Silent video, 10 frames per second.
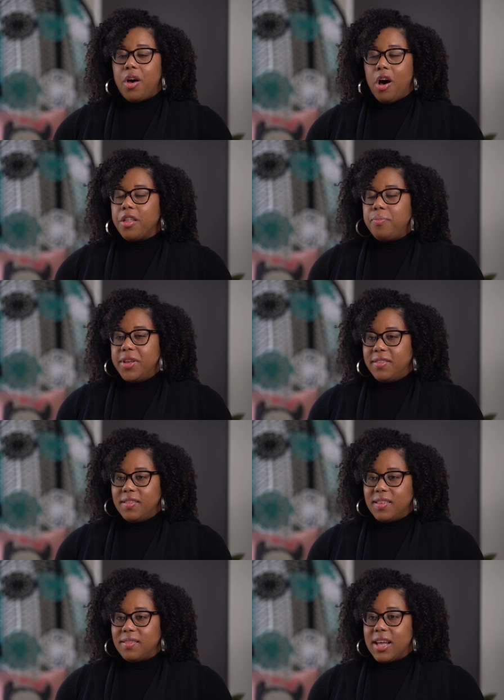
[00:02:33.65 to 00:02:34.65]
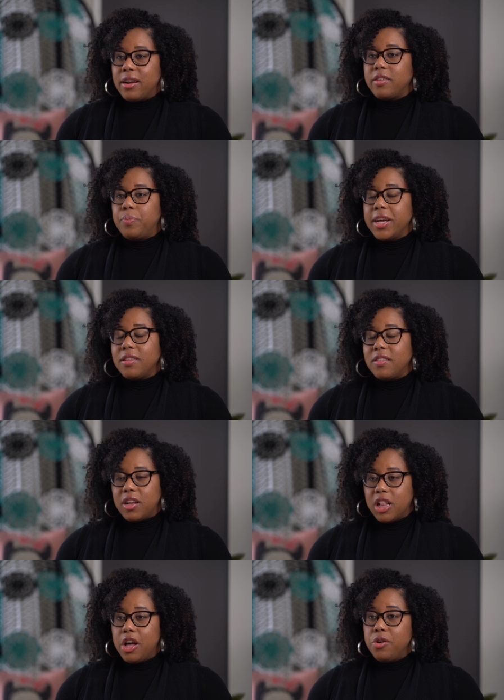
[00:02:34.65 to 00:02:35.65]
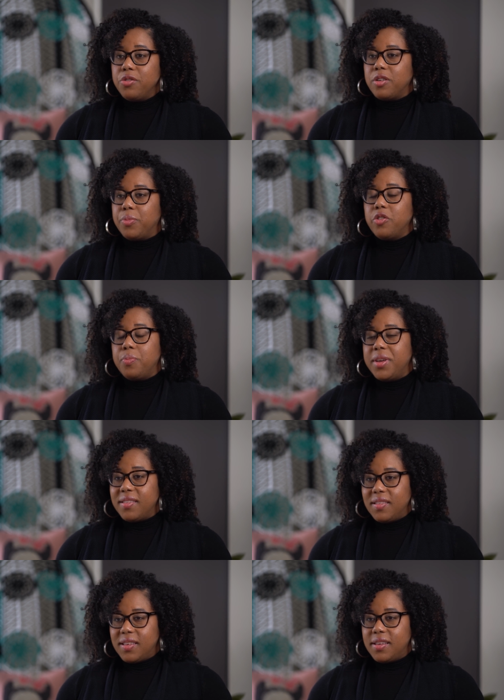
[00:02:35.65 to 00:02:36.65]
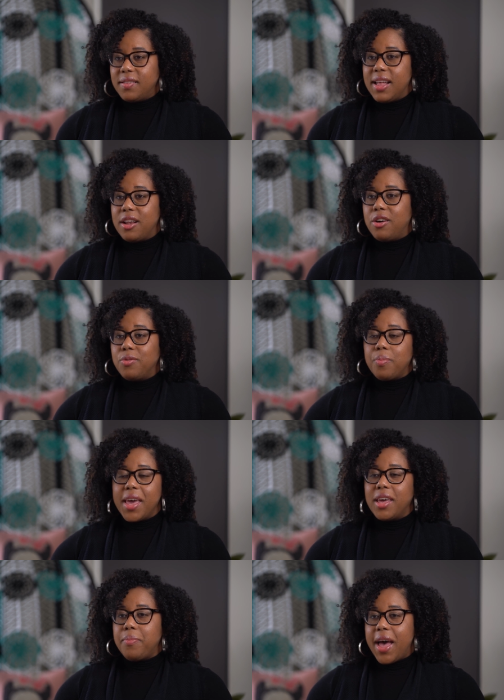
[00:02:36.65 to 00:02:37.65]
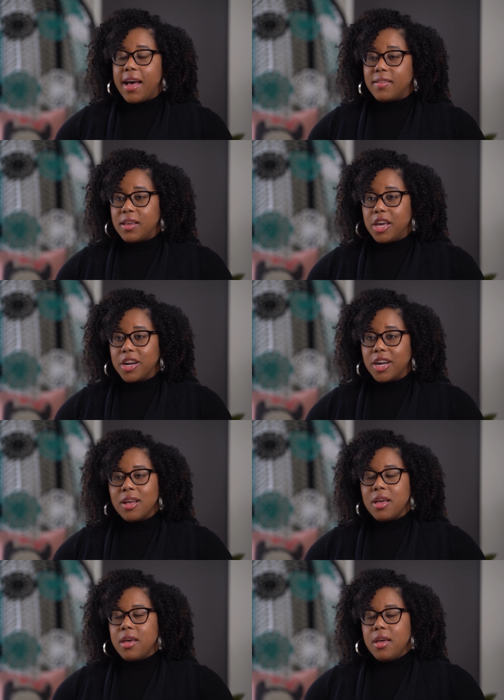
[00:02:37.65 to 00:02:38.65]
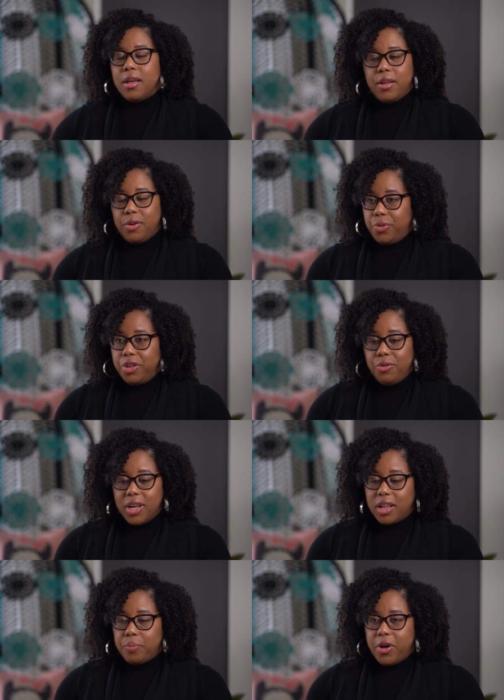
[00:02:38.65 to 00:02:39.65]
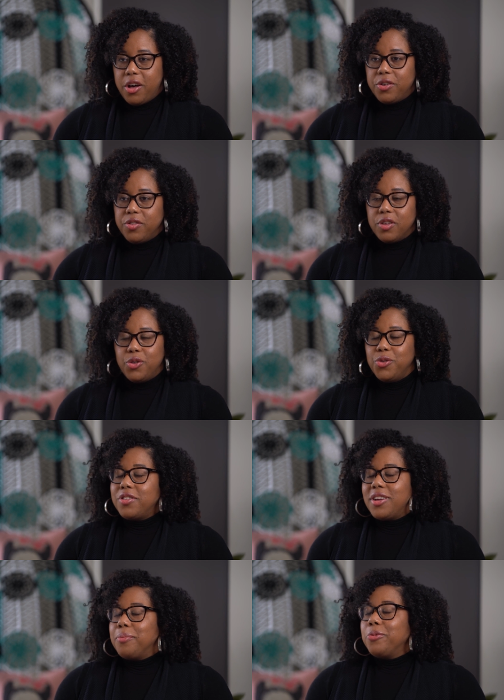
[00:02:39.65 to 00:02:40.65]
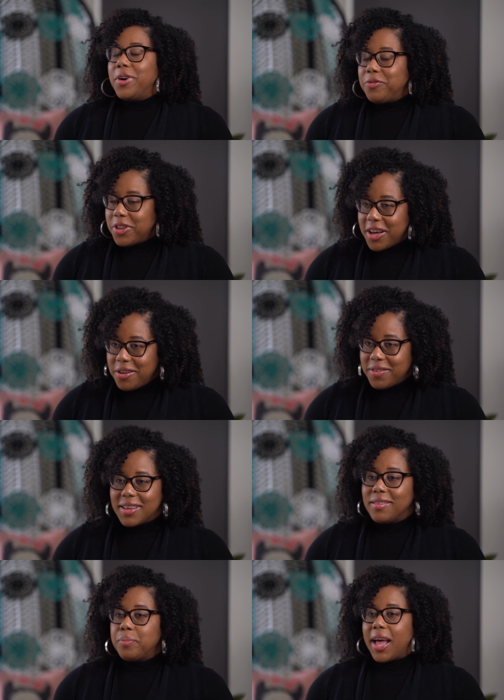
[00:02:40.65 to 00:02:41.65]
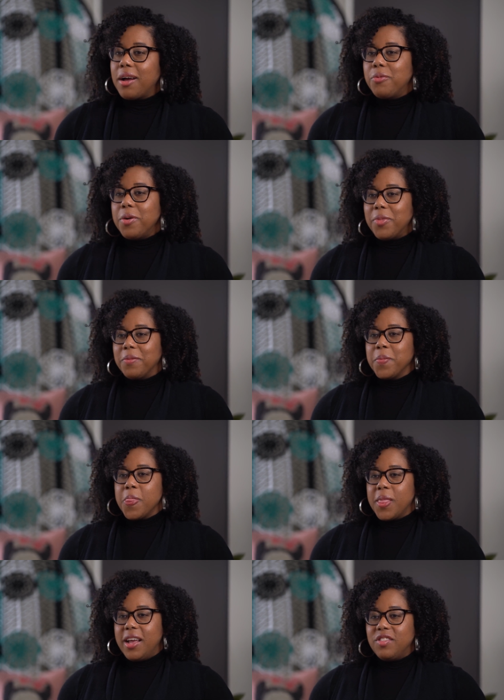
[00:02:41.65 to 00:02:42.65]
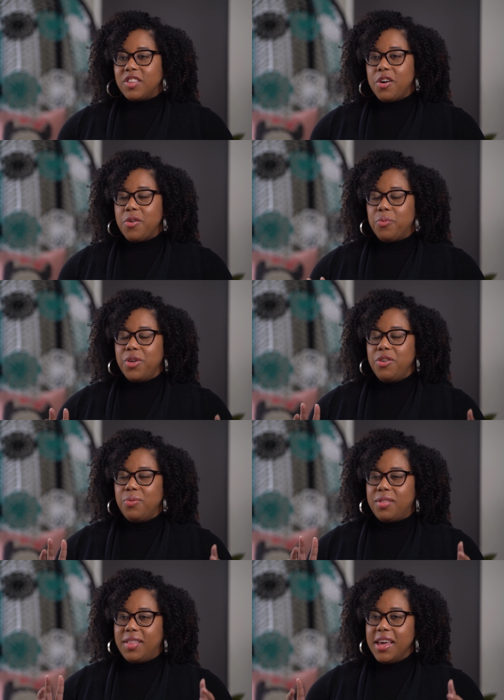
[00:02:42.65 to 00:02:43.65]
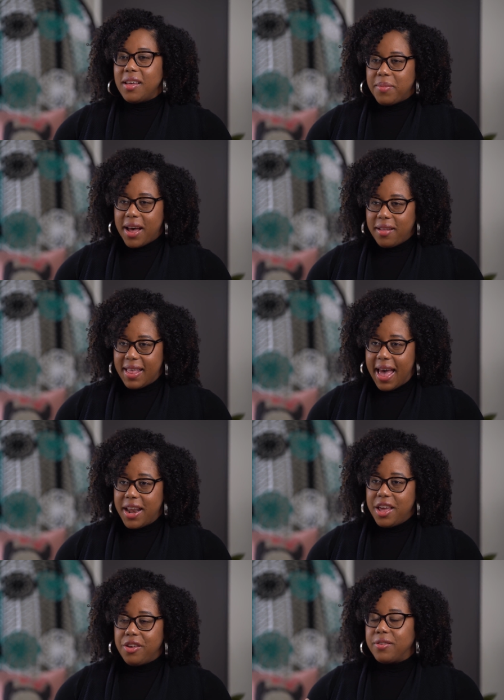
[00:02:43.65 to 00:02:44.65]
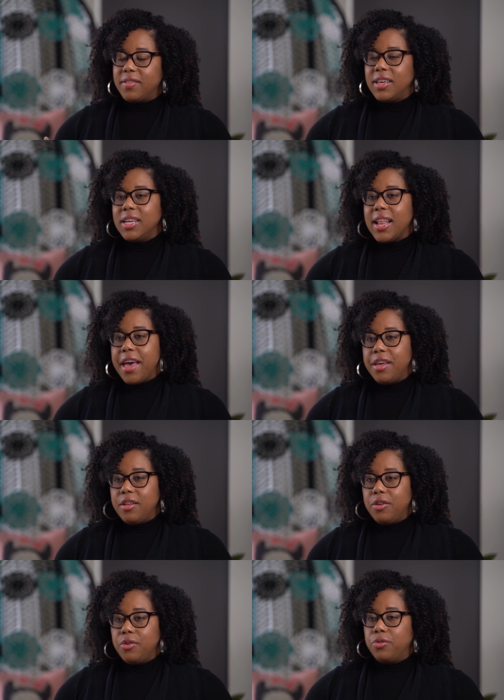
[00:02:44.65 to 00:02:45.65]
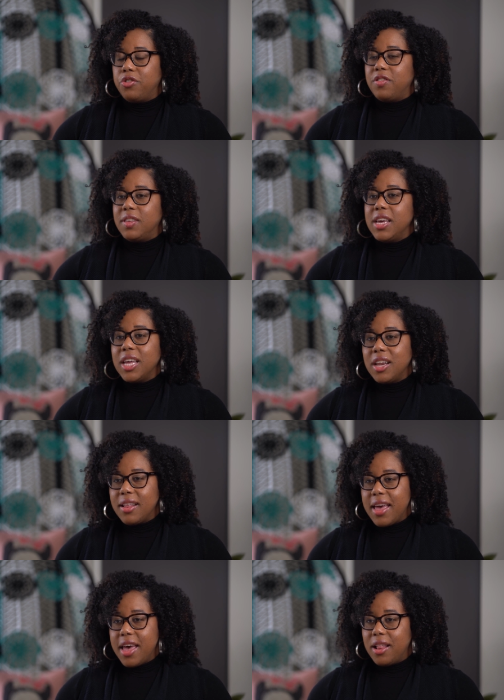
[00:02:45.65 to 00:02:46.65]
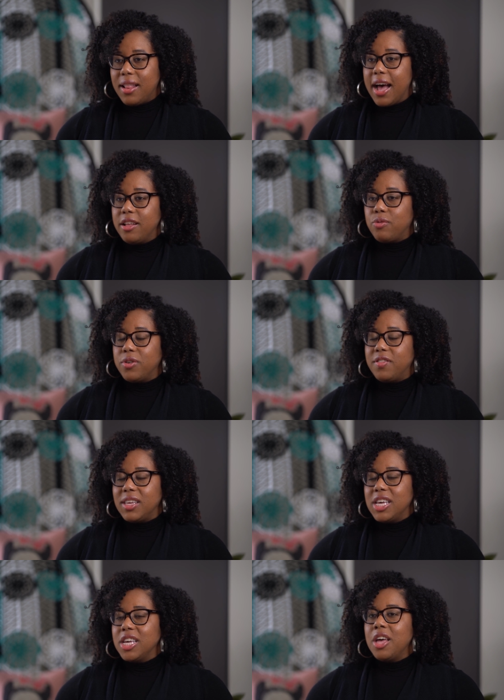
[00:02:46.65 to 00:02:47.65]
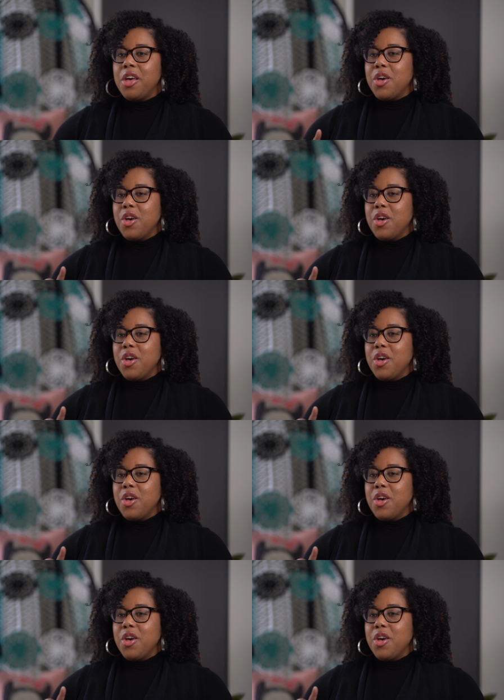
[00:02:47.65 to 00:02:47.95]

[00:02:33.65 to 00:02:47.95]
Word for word: all the businesses that are expected to close or most businesses that don't make it past a year, when you look at the polls, who's number one for those? It's black women. And so when you think about that and you're seeing that in the news, you're seeing it in the headlines, we're seeing